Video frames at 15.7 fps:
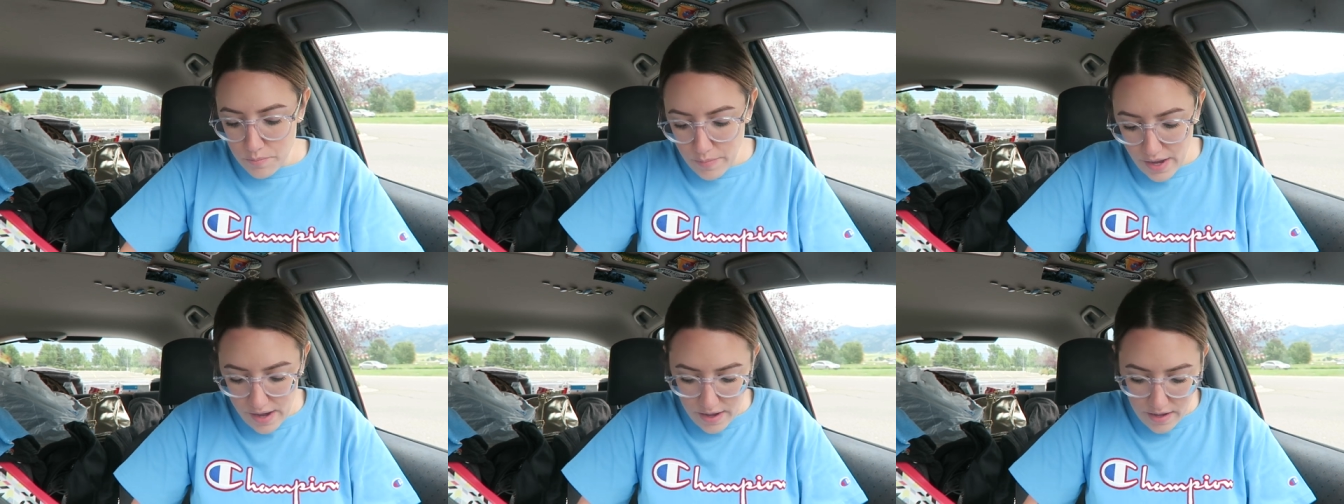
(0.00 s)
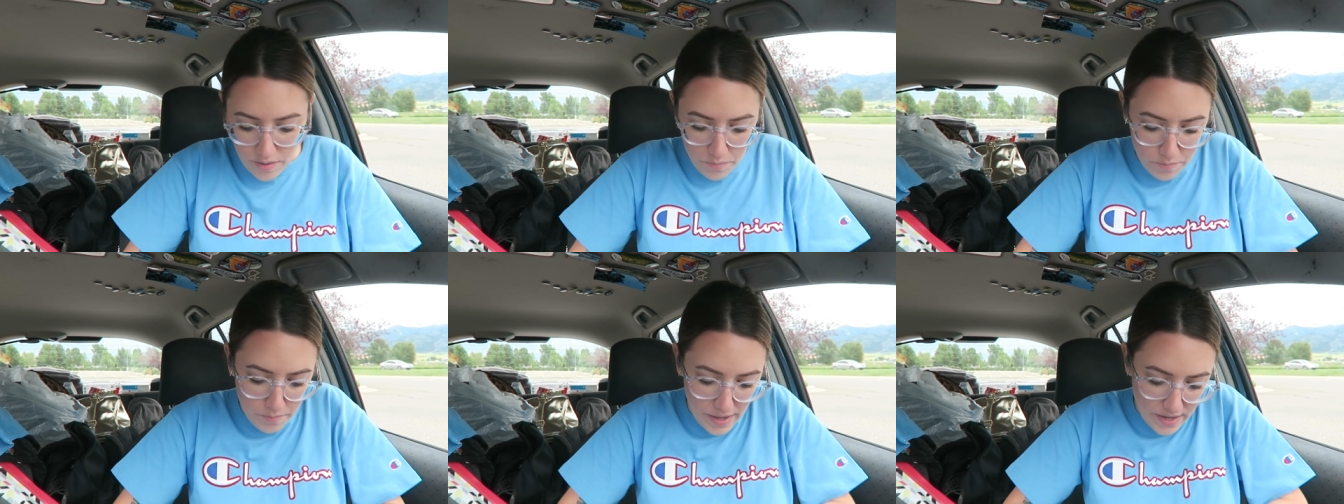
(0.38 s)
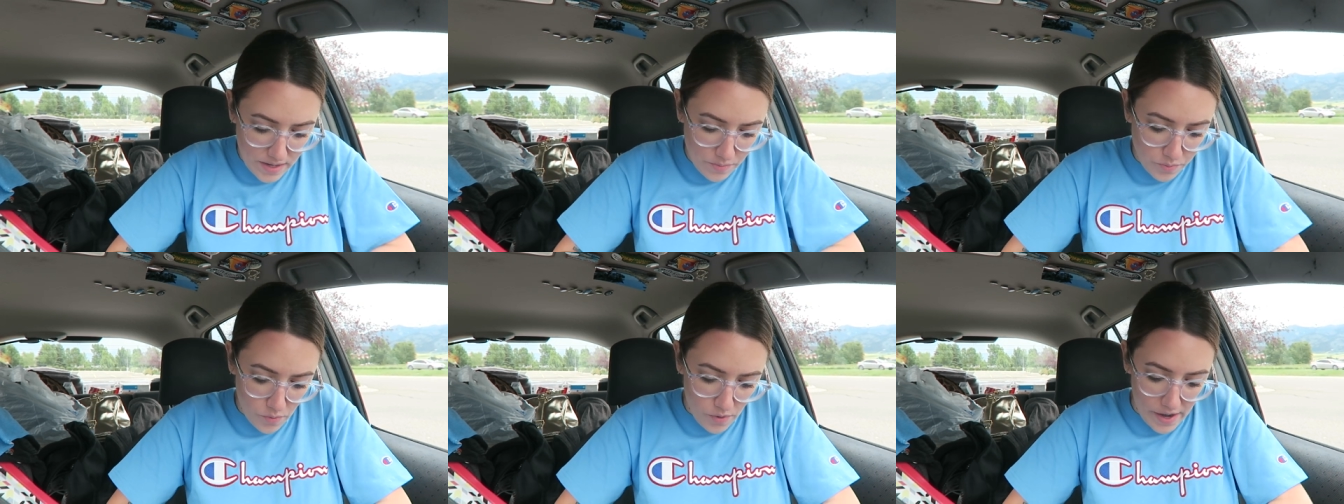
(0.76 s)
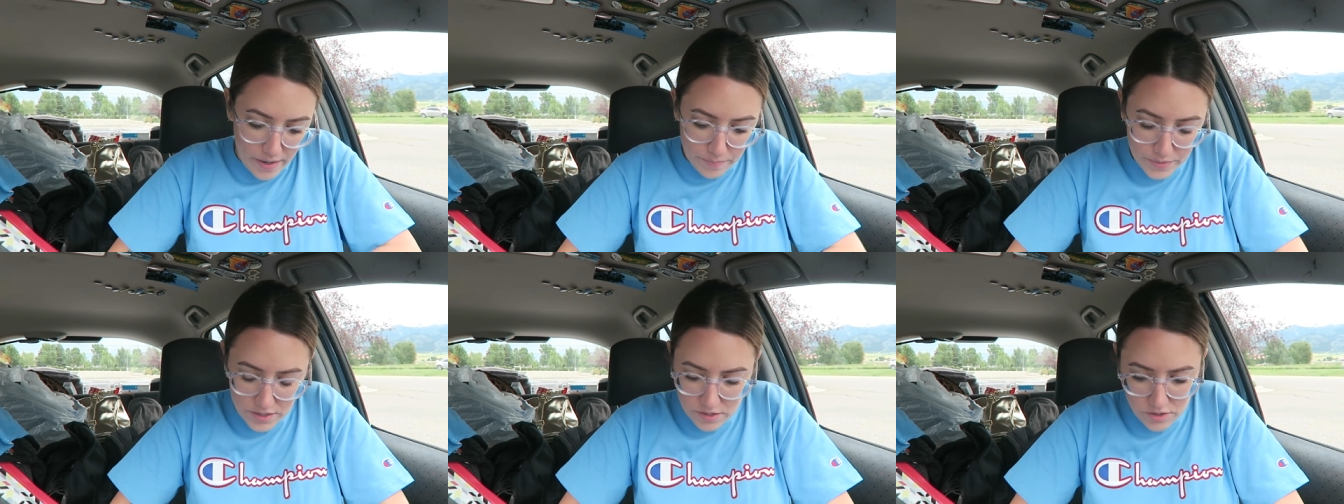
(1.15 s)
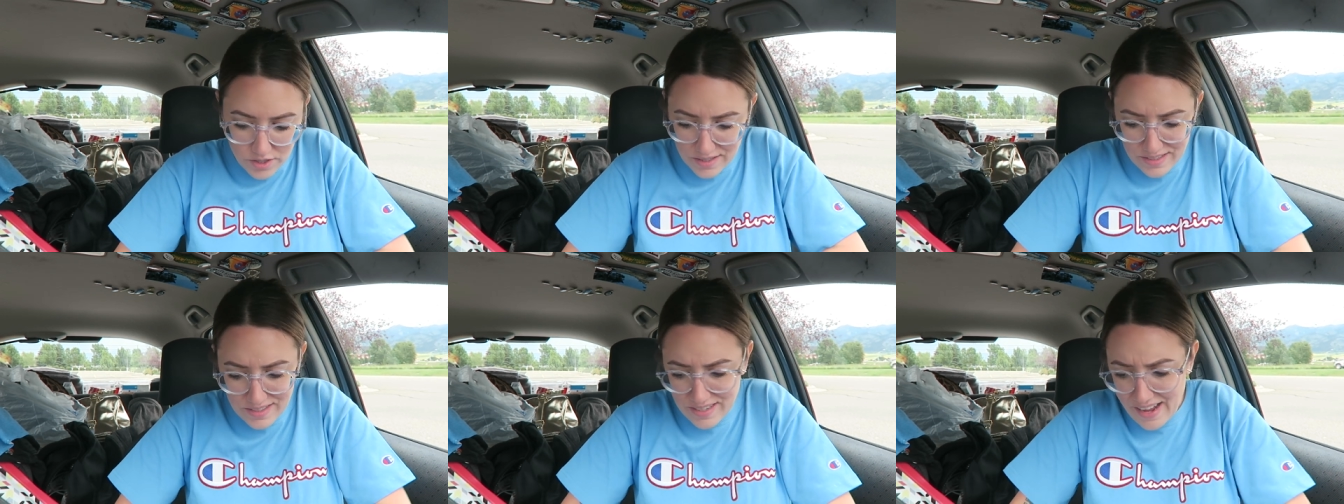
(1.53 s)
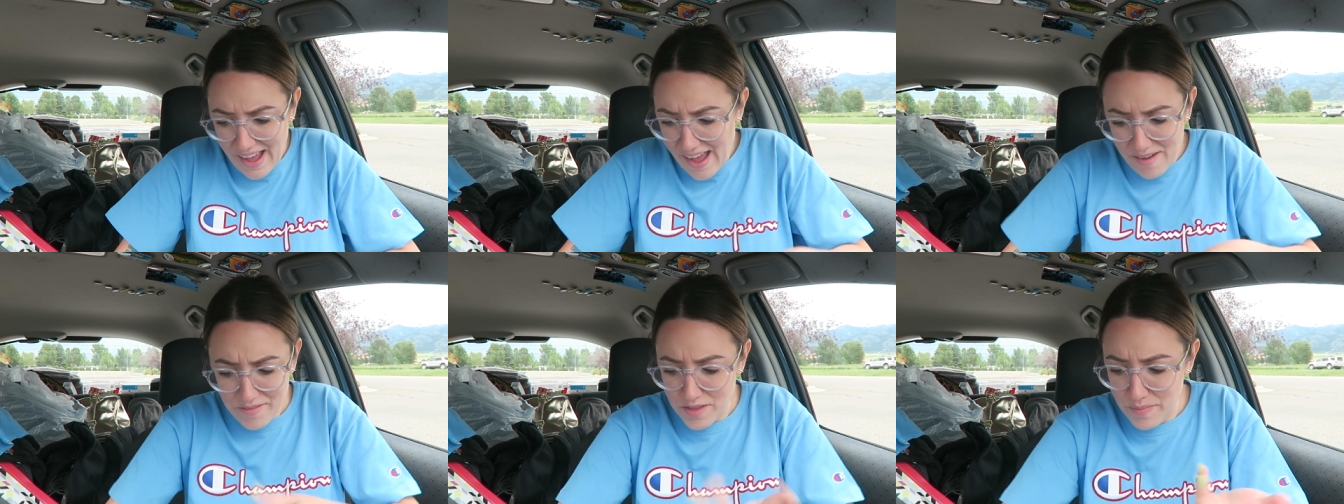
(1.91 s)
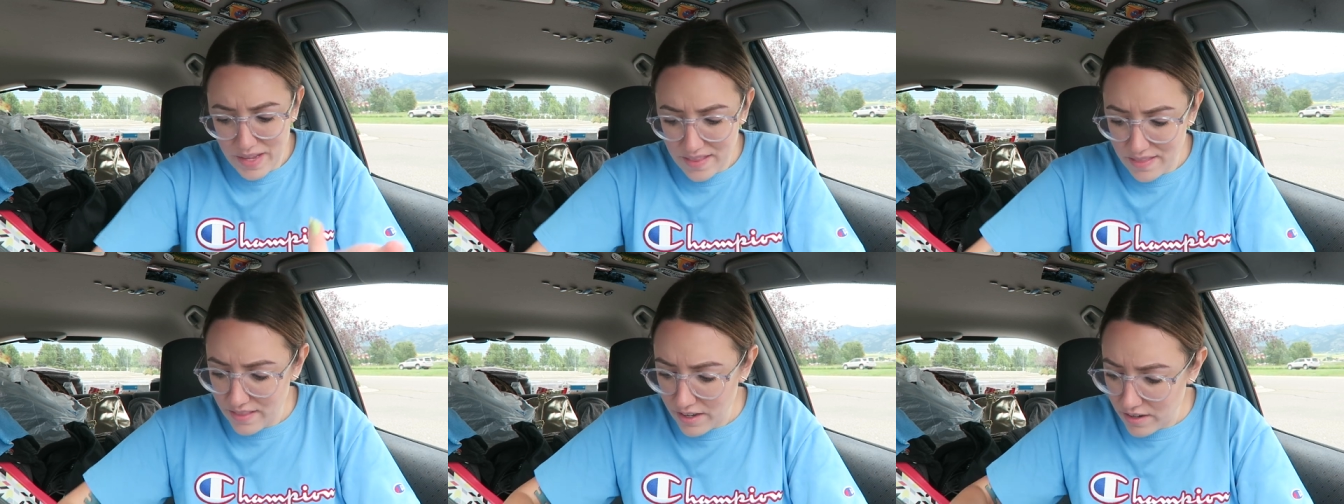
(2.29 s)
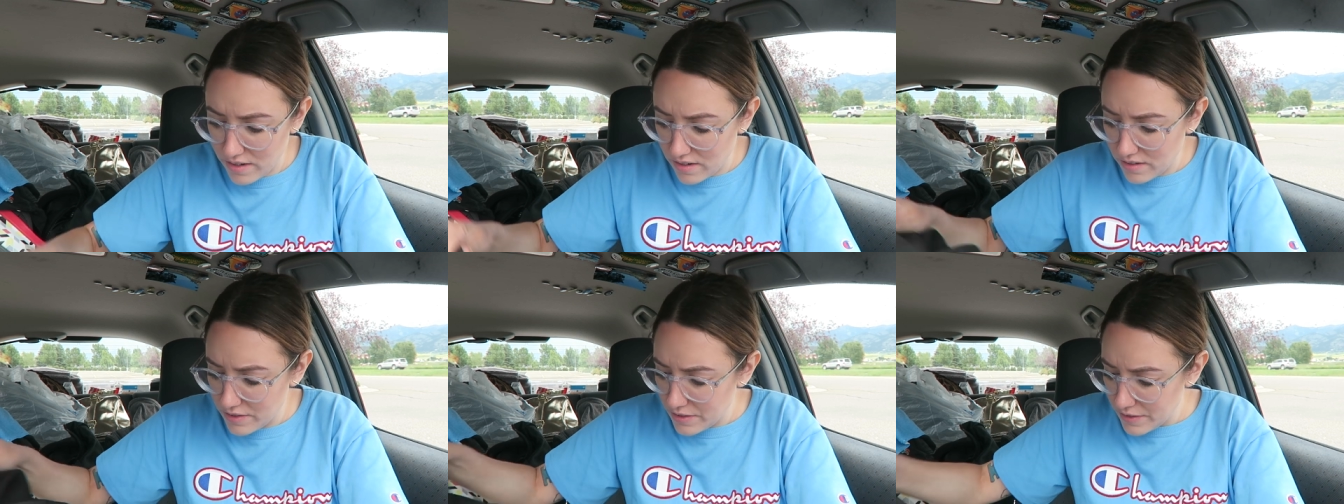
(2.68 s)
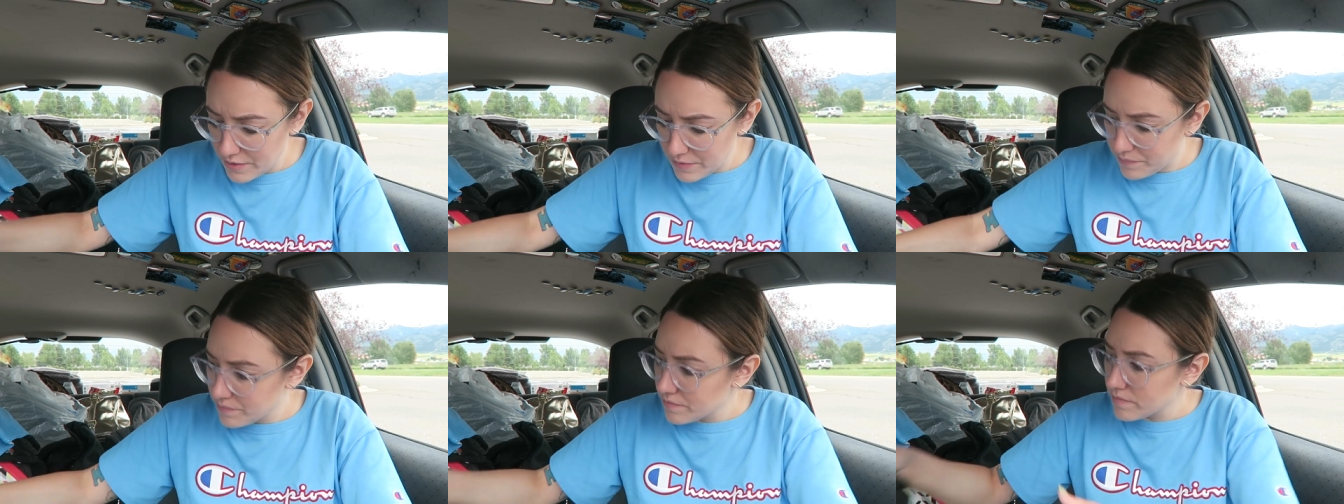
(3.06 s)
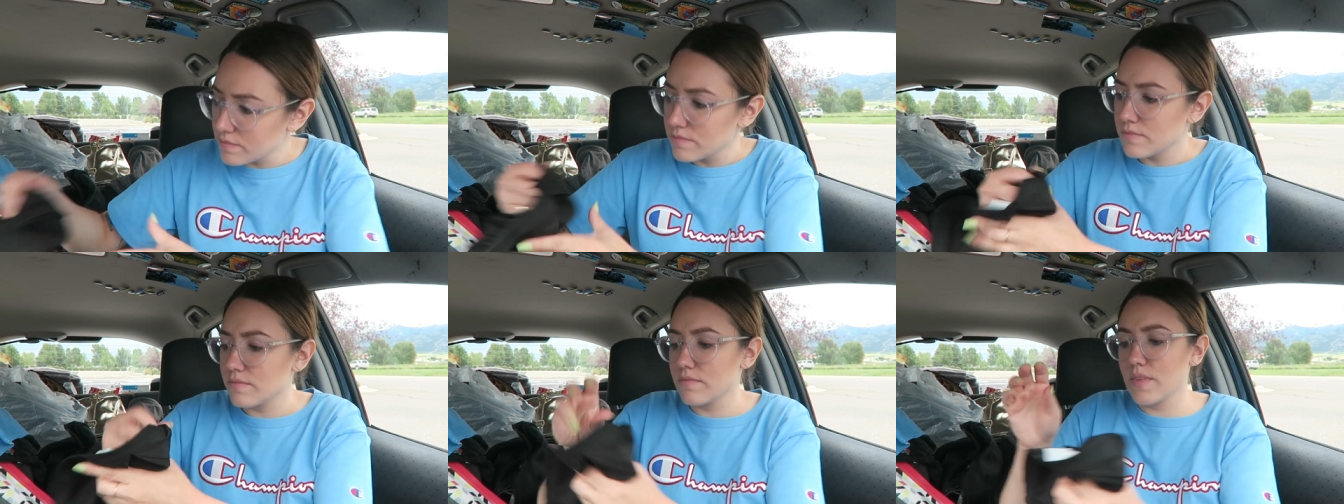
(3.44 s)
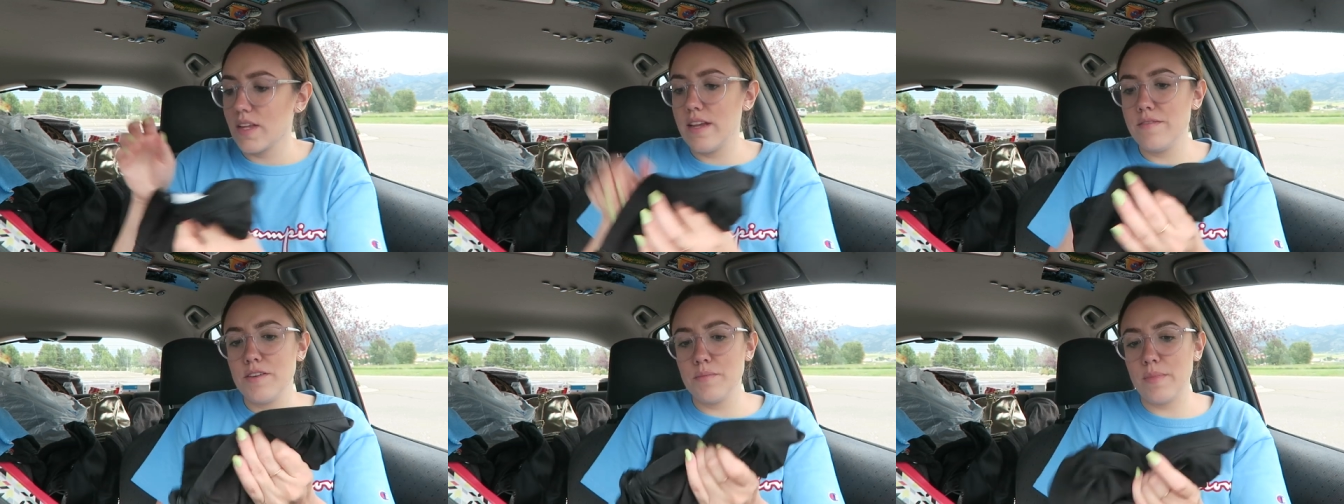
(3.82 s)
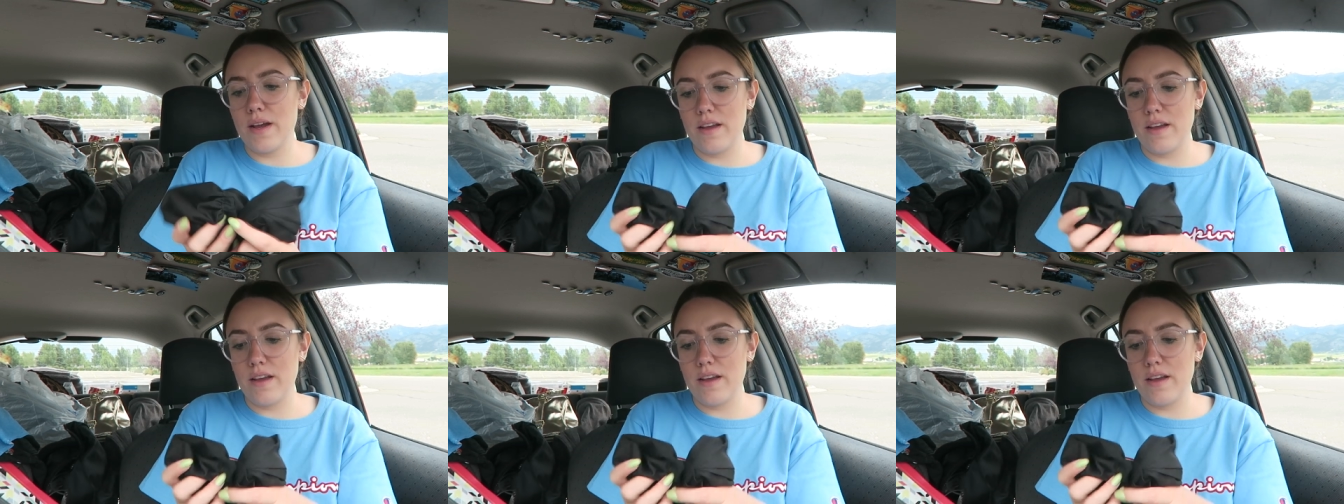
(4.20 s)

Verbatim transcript: My makeup wipes, just to have them in there. Even